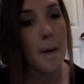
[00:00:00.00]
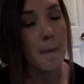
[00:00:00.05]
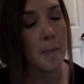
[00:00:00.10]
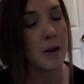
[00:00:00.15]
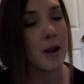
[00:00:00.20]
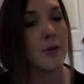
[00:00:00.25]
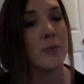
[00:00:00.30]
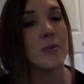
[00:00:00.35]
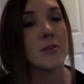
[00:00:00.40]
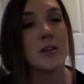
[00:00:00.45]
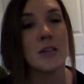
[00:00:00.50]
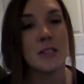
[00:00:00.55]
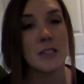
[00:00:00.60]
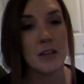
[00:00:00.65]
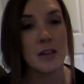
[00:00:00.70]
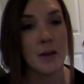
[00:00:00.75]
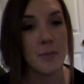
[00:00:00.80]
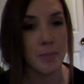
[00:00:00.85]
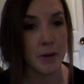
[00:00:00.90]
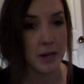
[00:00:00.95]
but I really
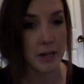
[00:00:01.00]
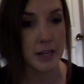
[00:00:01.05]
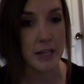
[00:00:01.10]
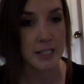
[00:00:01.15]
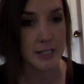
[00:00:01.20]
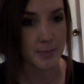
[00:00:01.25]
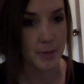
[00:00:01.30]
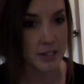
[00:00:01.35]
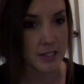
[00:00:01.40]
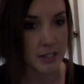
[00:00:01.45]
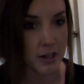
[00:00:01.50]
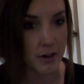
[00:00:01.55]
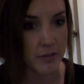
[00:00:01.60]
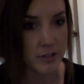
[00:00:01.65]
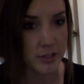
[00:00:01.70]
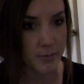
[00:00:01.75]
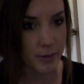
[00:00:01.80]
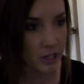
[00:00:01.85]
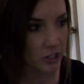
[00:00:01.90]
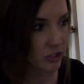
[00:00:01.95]
did compete against
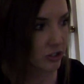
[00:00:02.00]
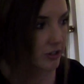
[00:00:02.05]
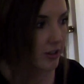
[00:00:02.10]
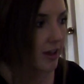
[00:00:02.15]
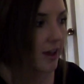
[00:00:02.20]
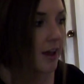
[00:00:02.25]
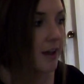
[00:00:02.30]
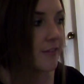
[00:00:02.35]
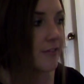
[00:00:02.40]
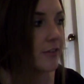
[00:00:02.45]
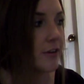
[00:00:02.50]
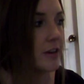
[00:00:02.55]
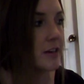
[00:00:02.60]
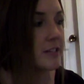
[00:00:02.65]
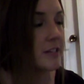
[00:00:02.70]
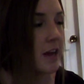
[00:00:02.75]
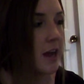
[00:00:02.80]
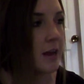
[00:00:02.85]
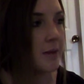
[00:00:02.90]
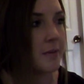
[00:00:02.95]
myself to make sure that every
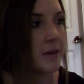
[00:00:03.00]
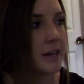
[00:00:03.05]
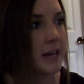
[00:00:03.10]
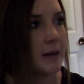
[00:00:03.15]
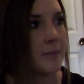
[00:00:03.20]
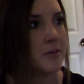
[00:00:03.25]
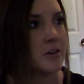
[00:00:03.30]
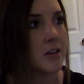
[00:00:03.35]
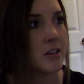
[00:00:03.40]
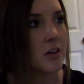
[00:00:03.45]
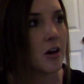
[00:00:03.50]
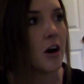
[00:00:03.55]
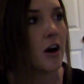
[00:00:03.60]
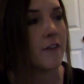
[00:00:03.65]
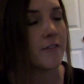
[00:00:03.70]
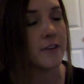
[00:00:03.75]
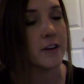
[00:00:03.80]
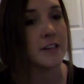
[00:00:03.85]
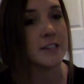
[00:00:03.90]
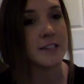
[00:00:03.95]
time I came into the
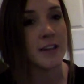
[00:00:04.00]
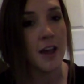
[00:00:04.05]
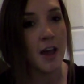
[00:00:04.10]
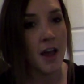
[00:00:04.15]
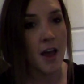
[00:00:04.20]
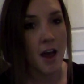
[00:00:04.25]
office,